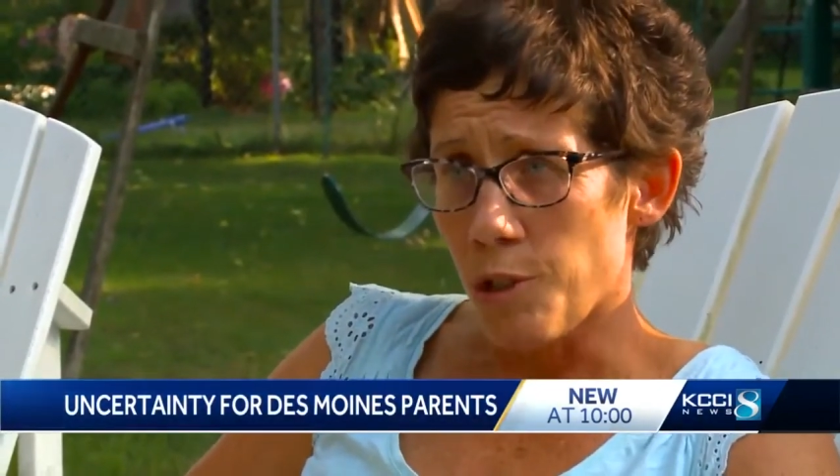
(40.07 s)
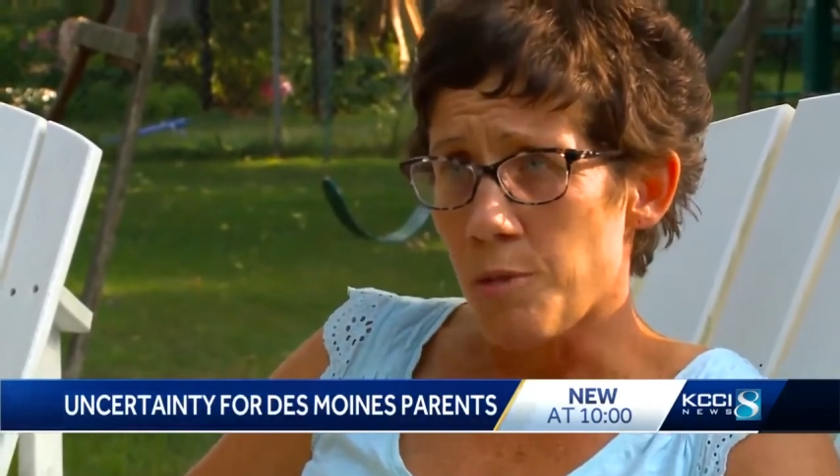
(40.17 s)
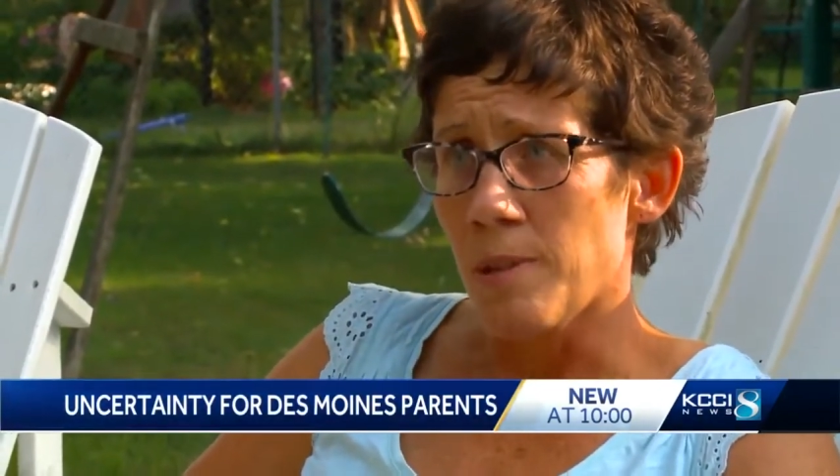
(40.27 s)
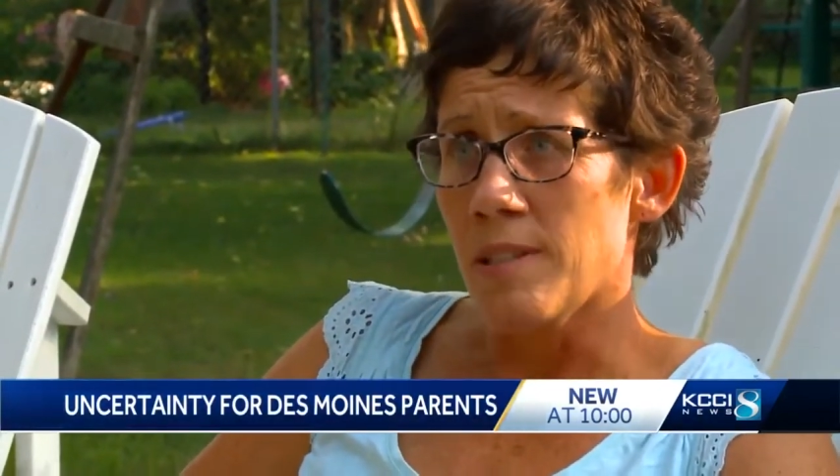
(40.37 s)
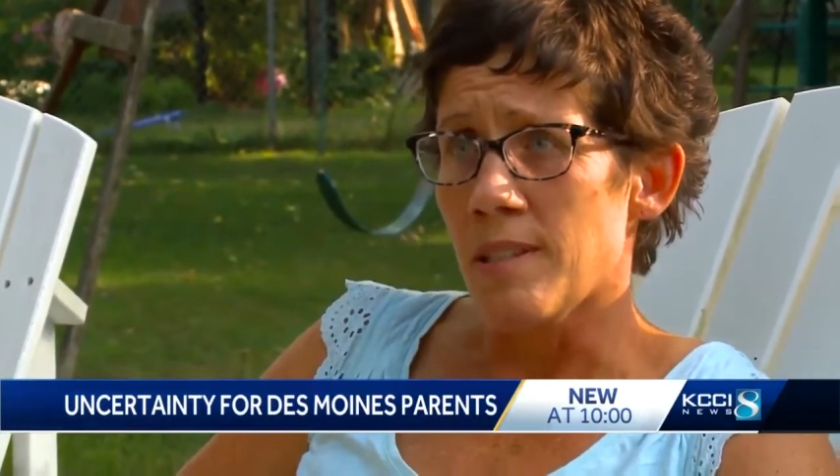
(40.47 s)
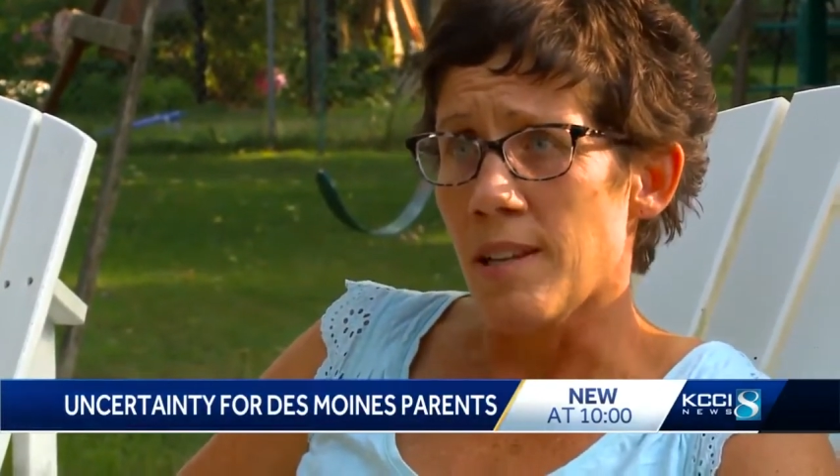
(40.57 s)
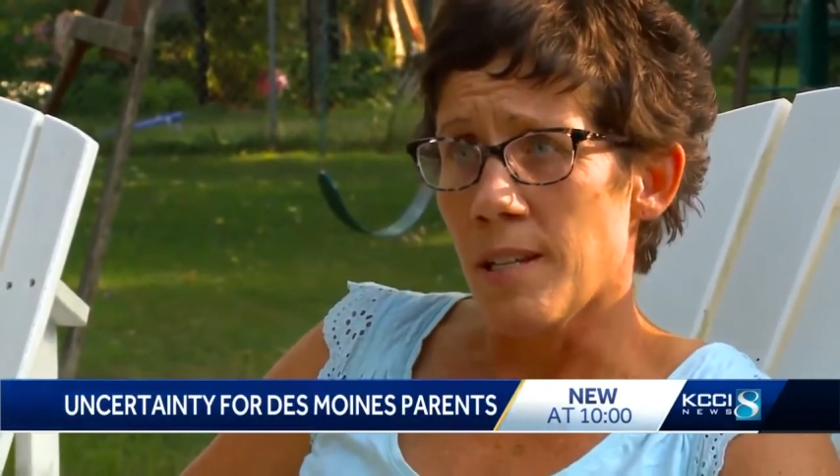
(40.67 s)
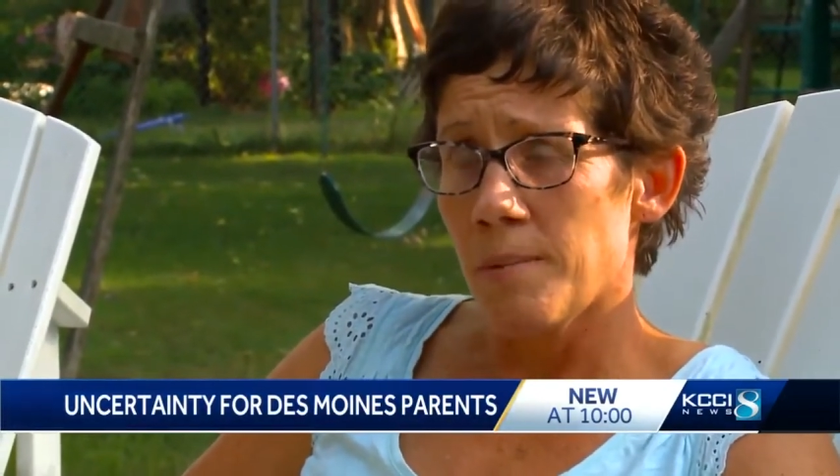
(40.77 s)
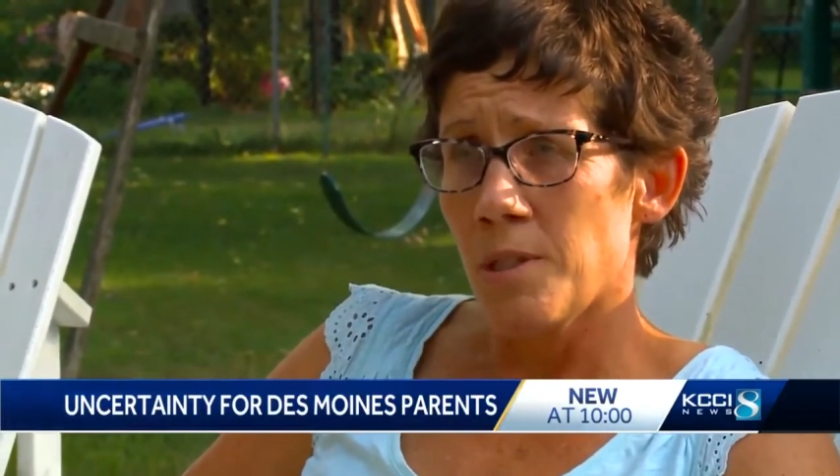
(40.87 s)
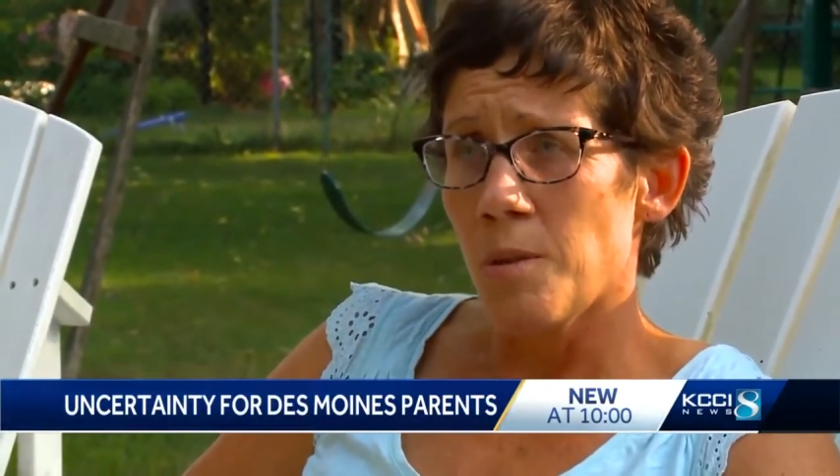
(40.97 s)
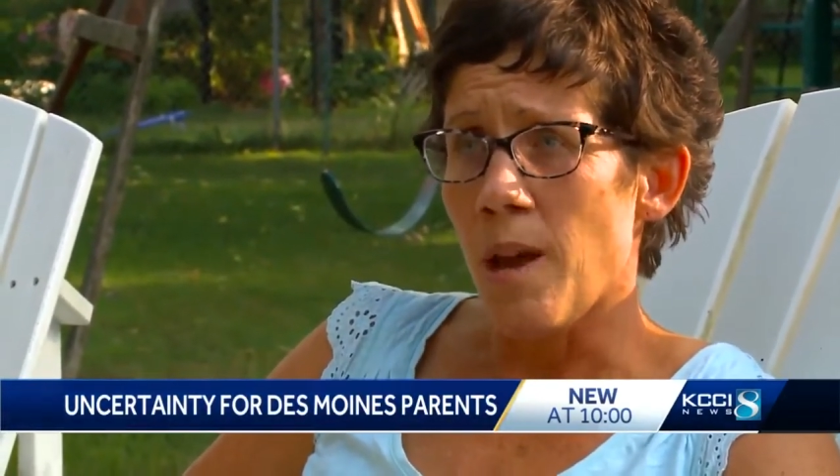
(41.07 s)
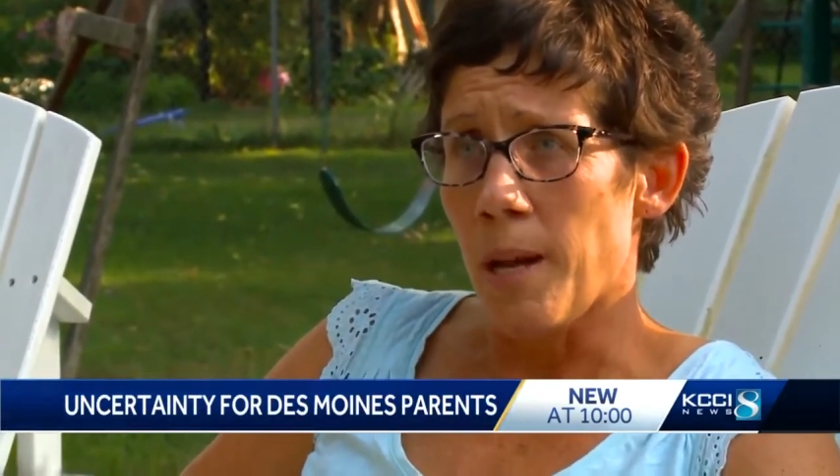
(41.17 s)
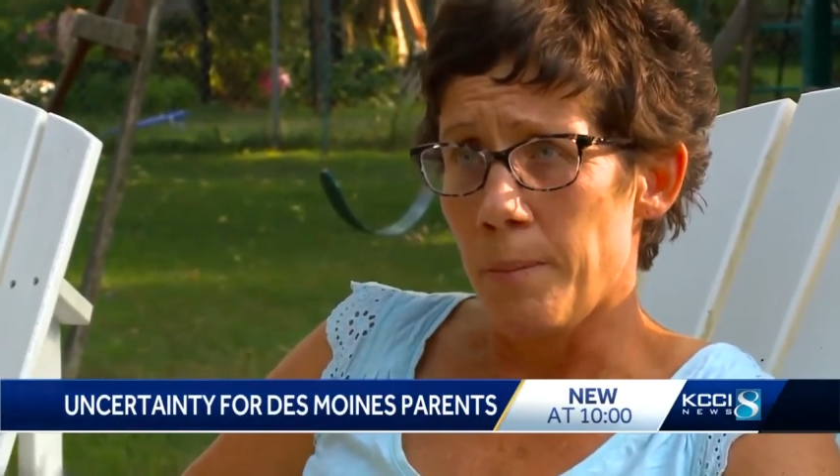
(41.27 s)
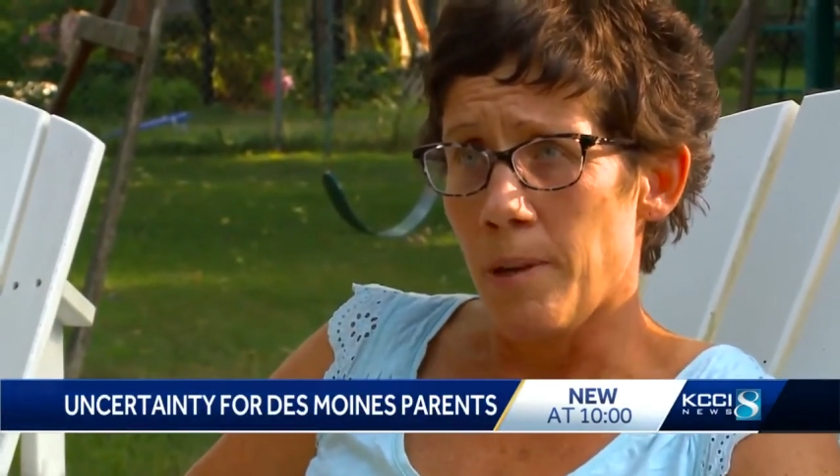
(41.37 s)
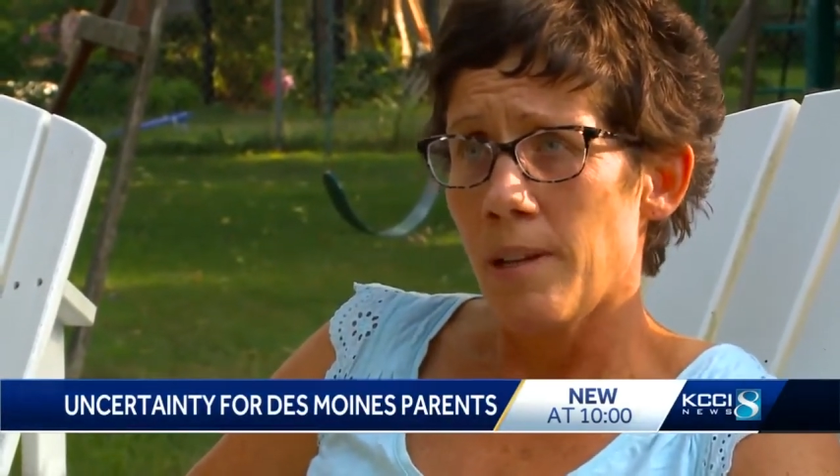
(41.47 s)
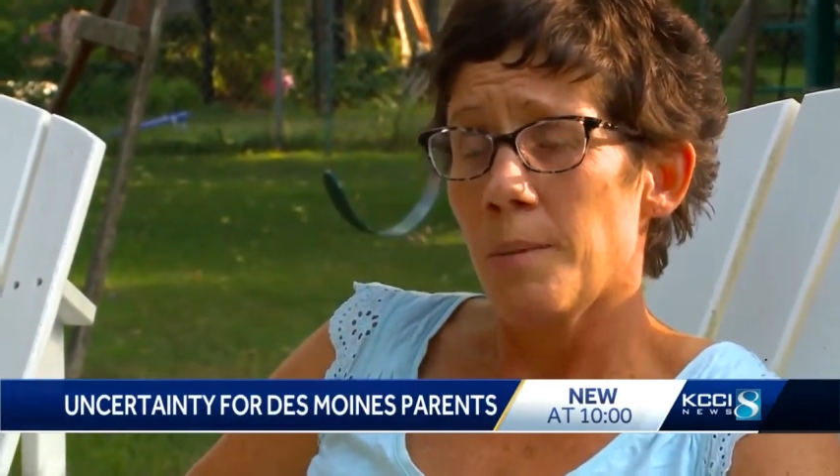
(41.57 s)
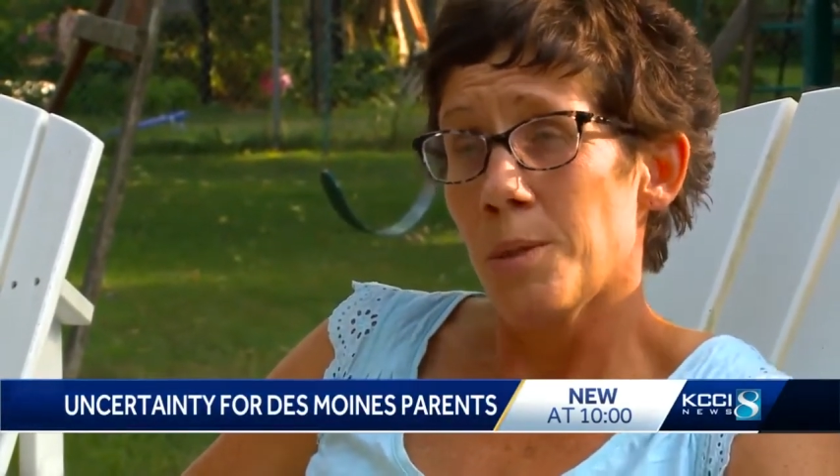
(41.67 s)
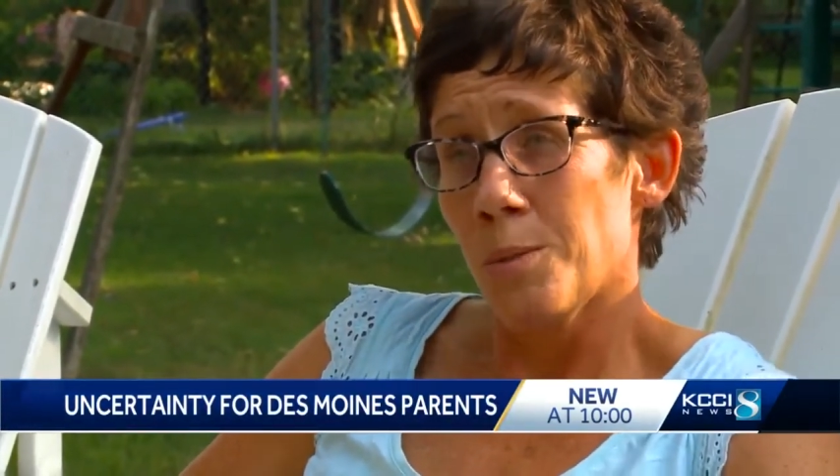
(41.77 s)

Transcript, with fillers: freshmen signed up to do the hybrid,